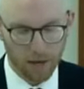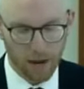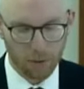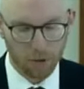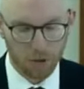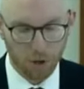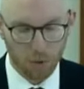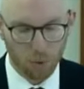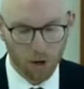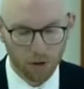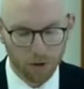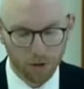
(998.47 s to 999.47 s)
And I will show
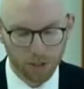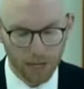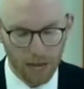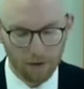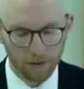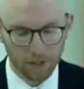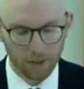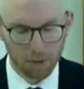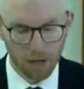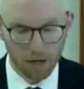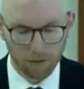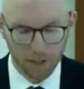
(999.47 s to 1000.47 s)
wonders in the heavens
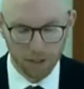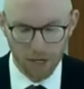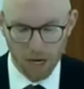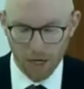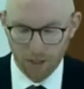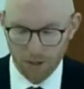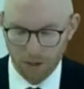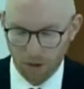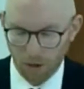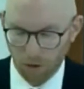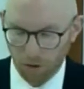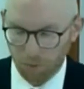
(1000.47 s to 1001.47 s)
above and signs on
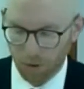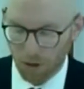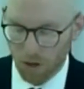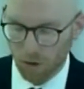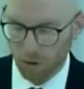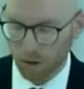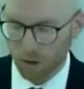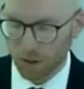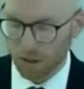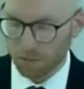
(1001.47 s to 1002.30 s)
the earth below